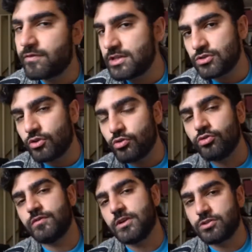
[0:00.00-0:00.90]
these
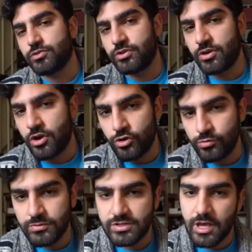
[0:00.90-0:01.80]
old Victorian
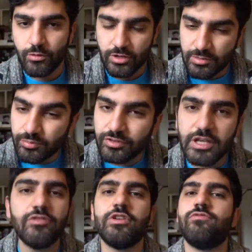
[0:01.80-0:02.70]
homes that were
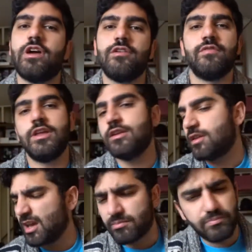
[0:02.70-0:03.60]
completely renovated,
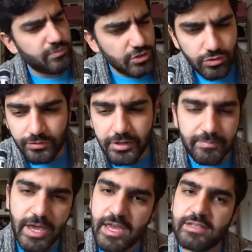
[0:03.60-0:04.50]
like beautifully
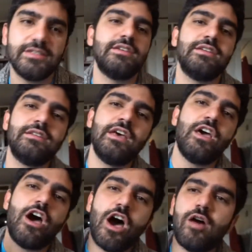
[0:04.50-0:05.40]
painted,
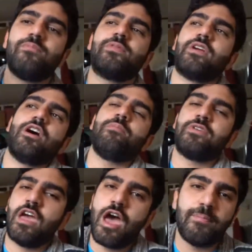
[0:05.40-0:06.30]
up
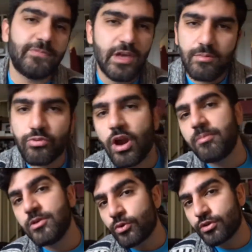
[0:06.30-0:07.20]
upkept,
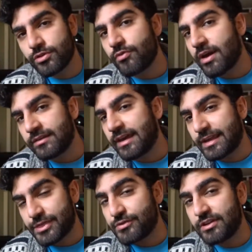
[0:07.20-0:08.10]
probably worth around like
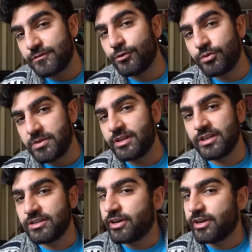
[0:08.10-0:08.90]
three to four million